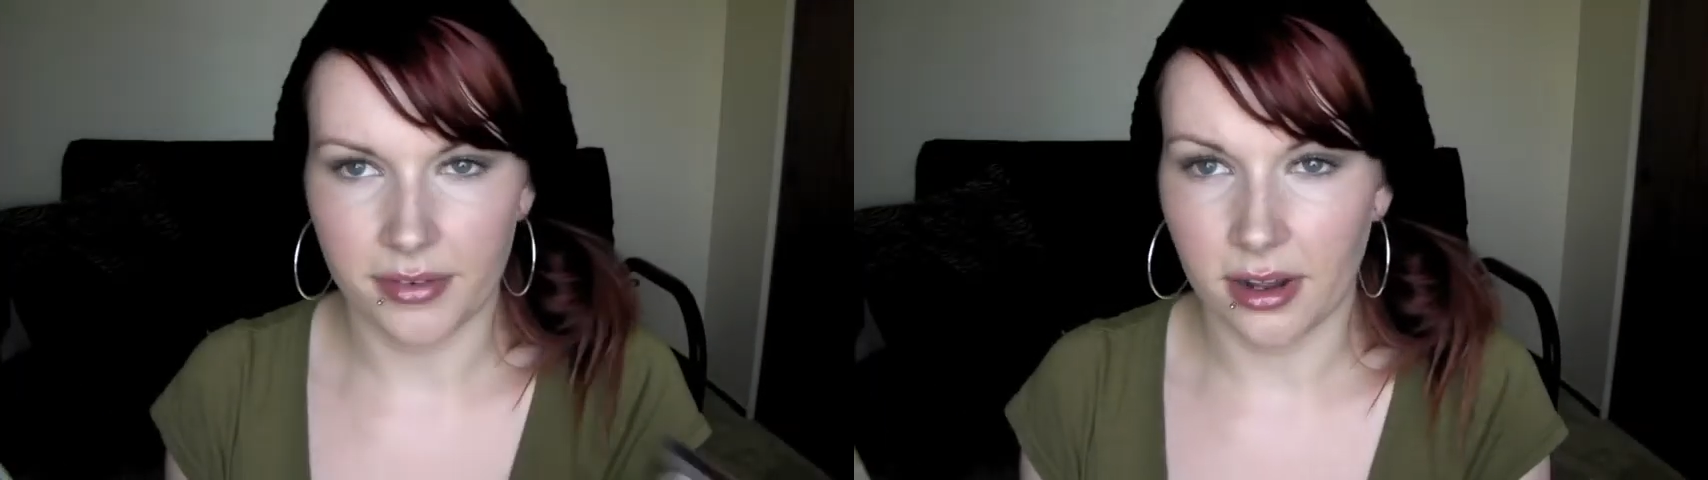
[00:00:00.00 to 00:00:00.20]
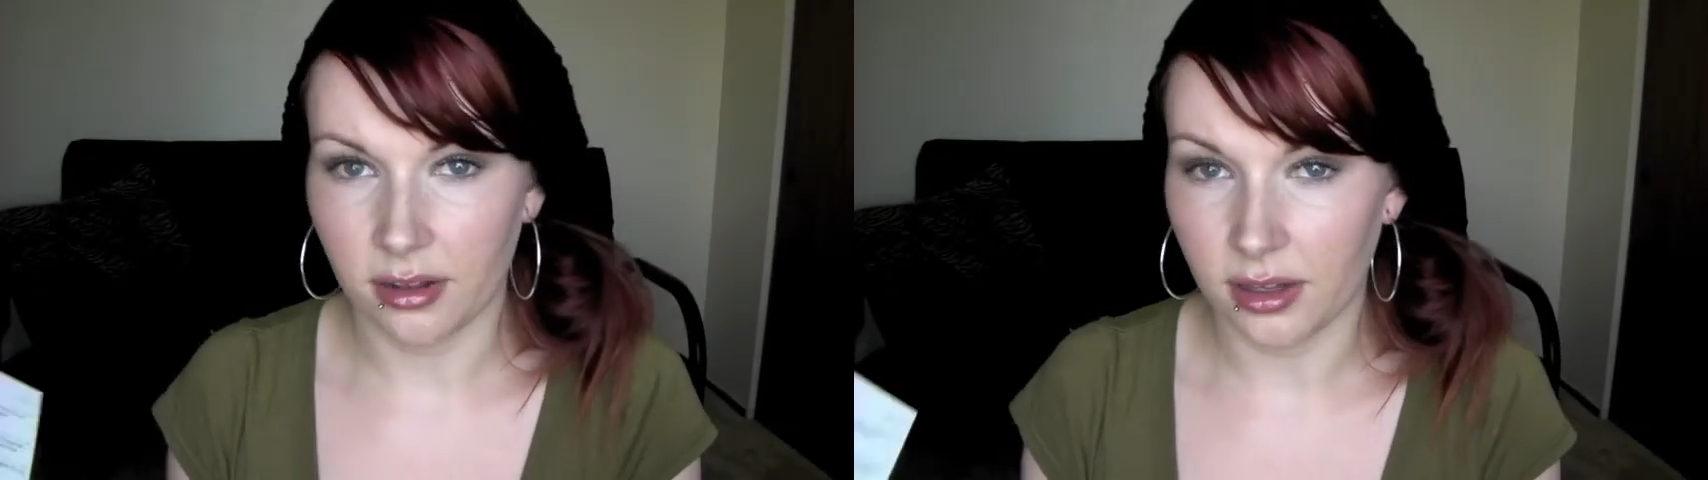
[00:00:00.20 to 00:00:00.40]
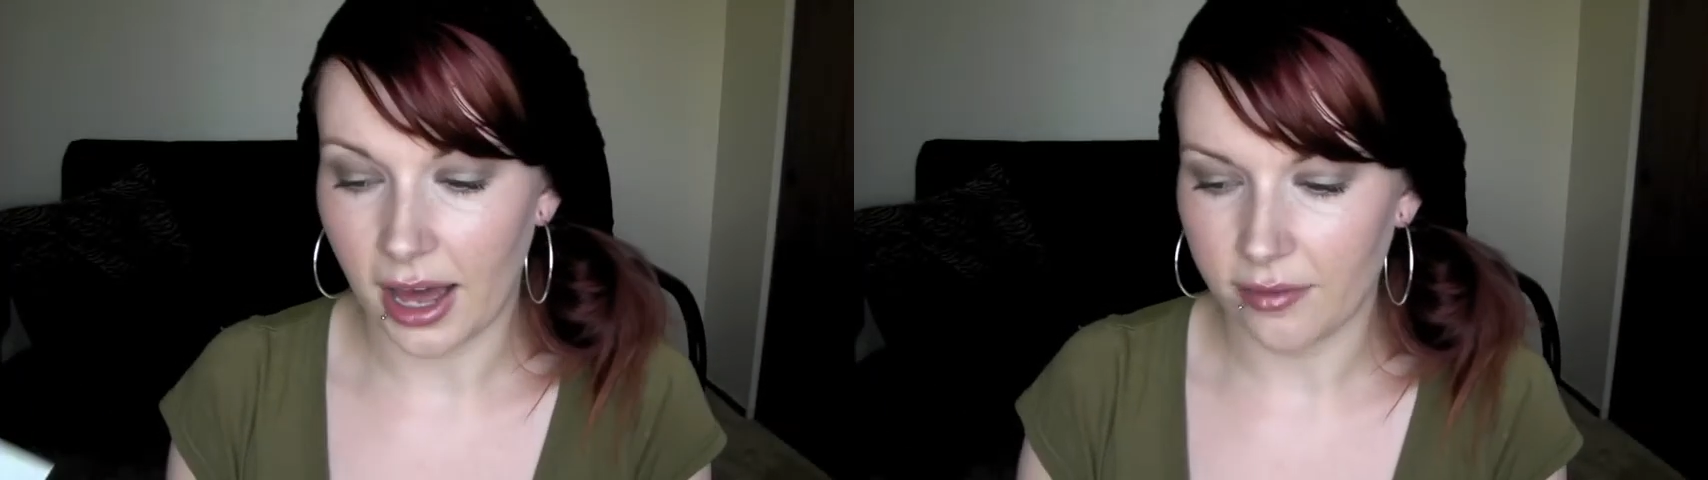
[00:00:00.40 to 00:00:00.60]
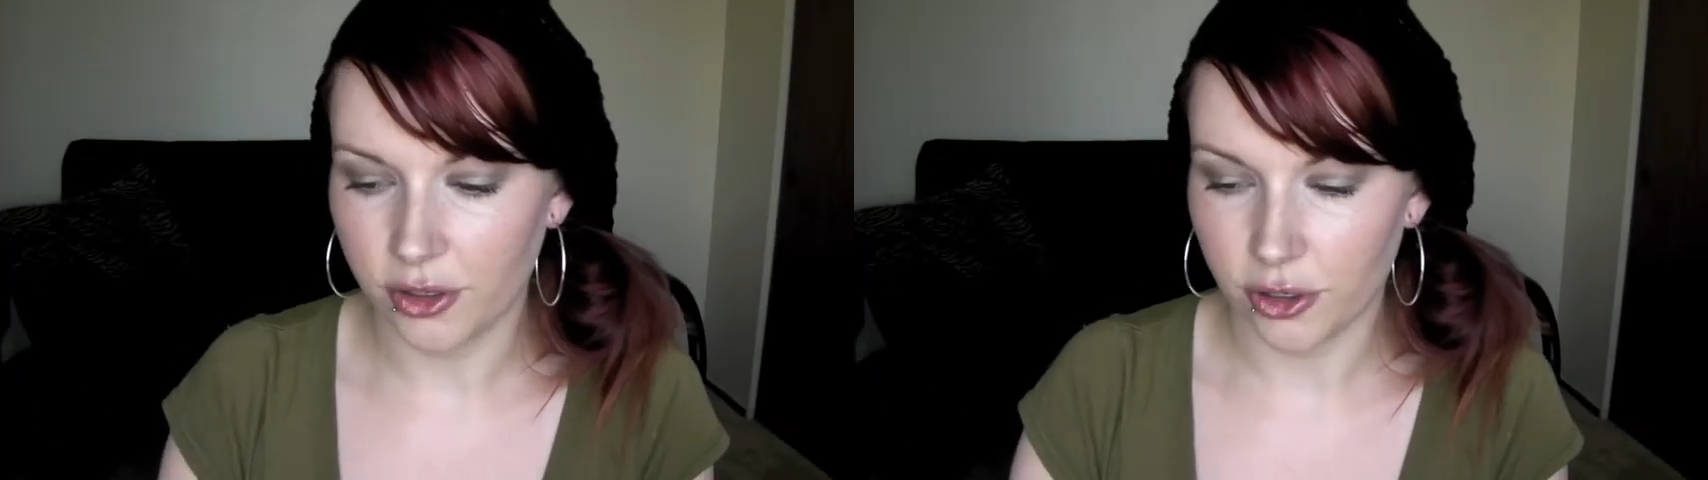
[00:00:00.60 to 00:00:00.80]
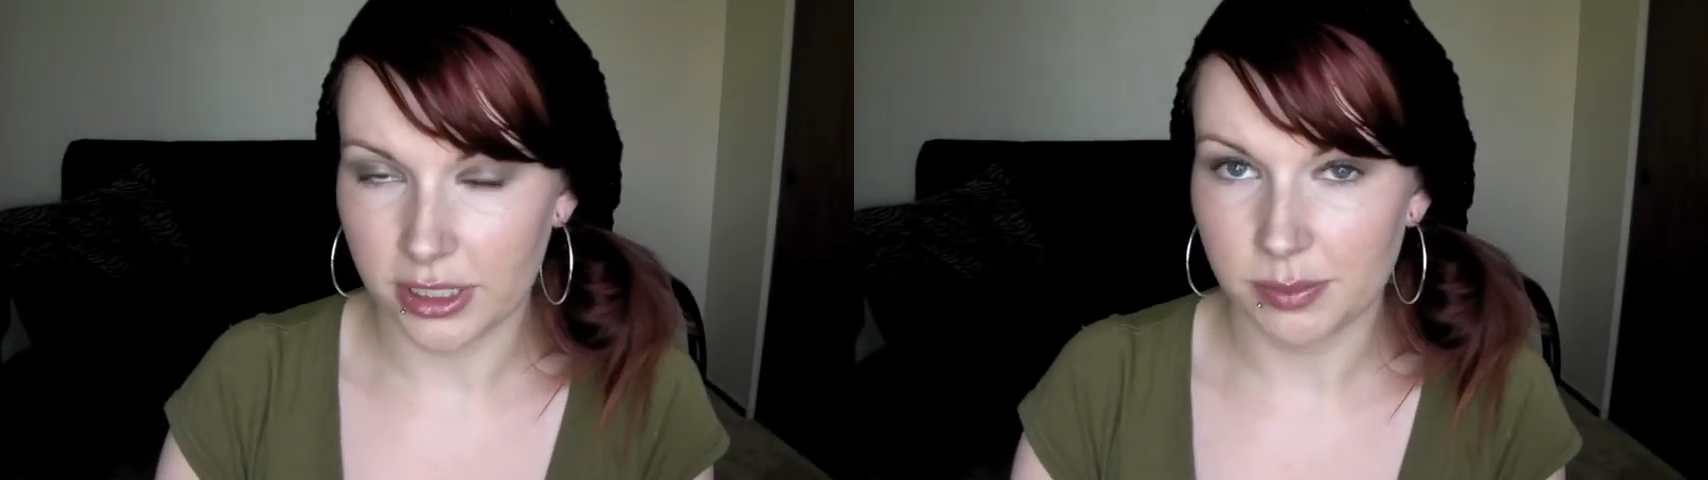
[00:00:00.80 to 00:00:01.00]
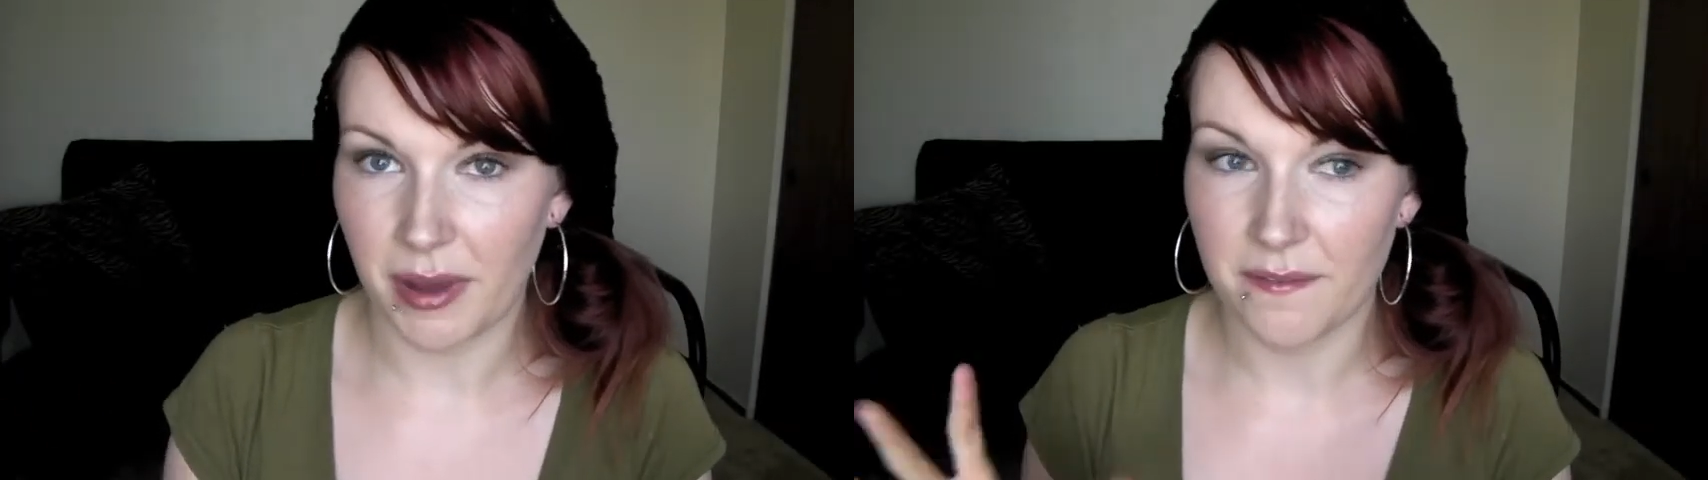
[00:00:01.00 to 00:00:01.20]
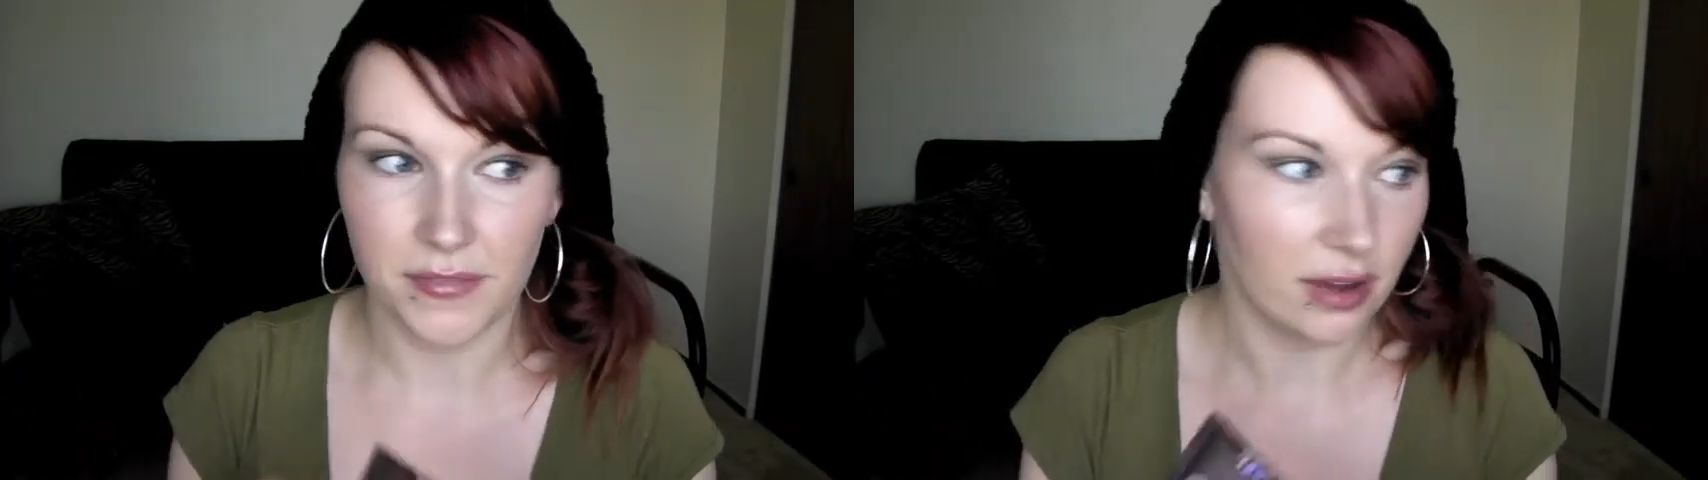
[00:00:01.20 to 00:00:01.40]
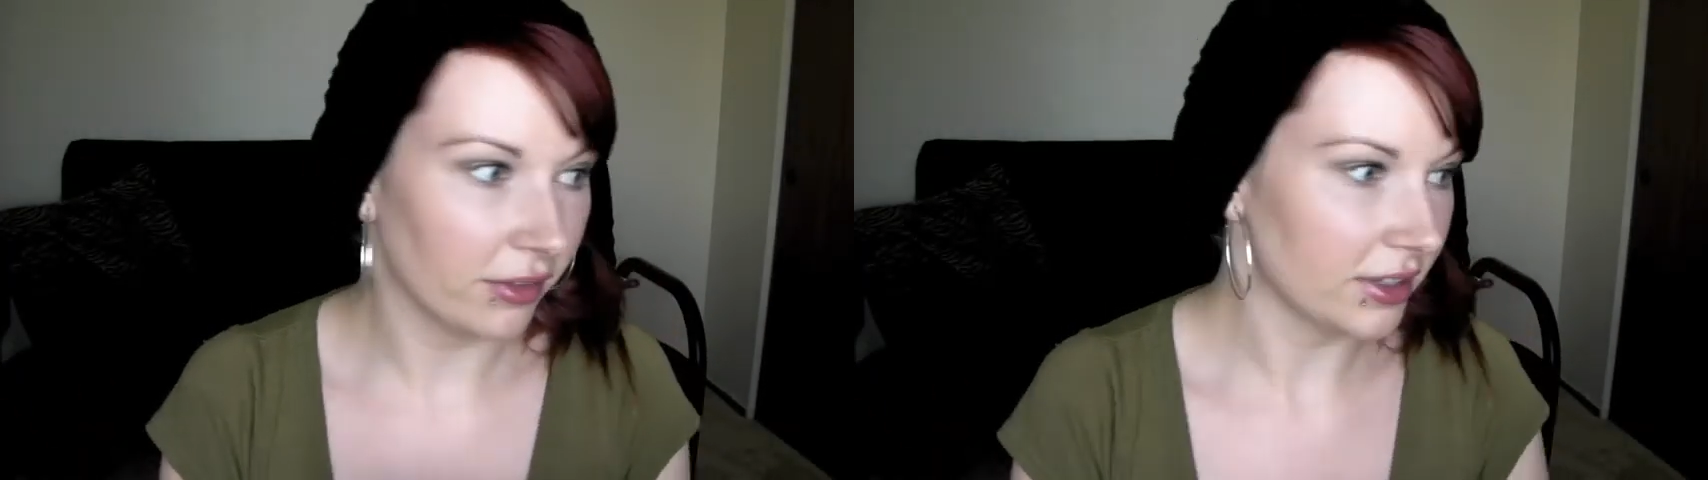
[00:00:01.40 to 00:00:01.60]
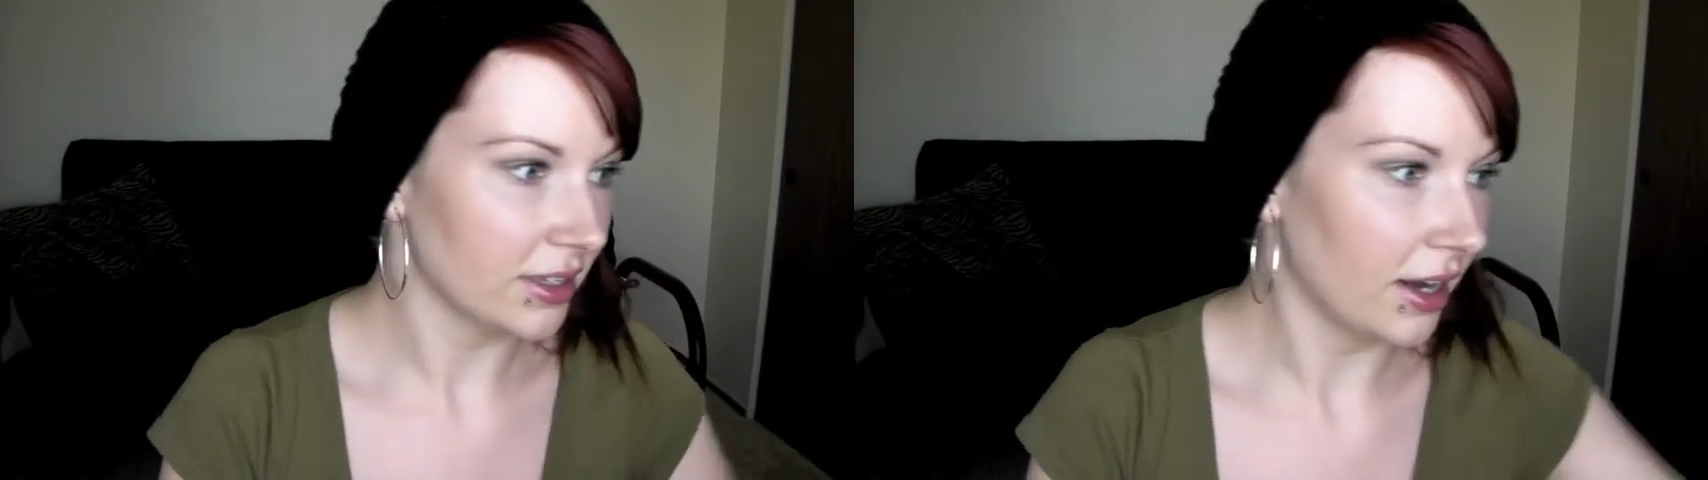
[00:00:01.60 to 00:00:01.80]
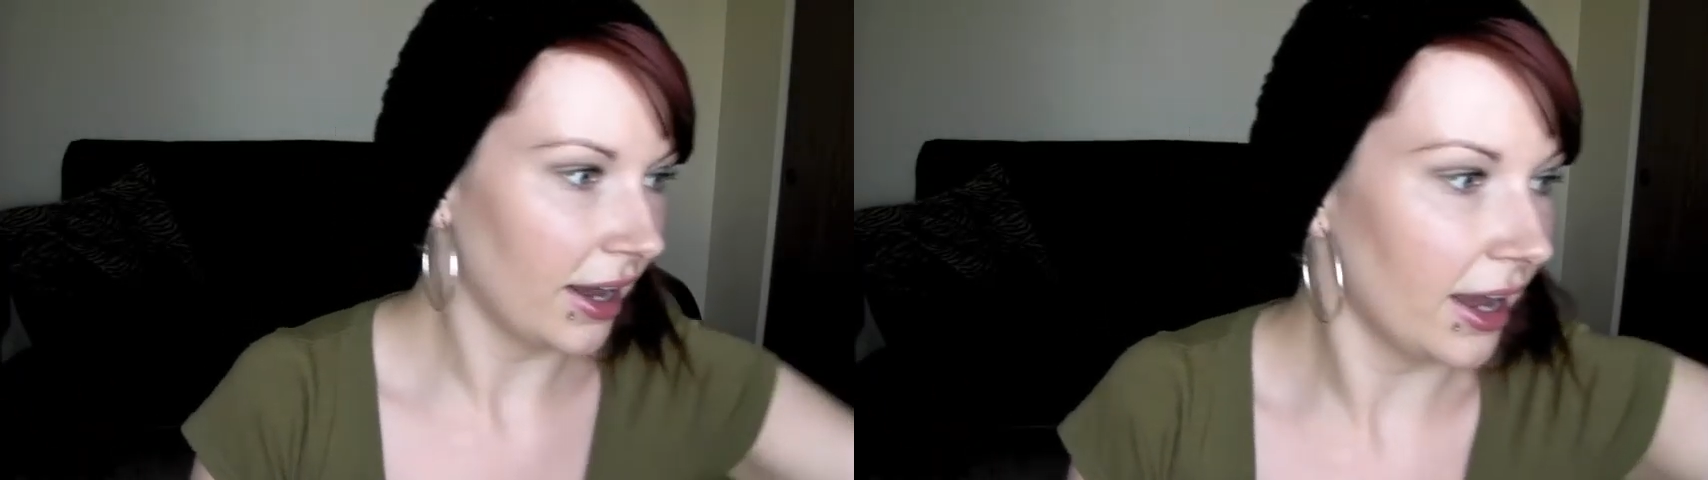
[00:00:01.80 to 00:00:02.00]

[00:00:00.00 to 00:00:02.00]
vanilla lavender is my favorite scent.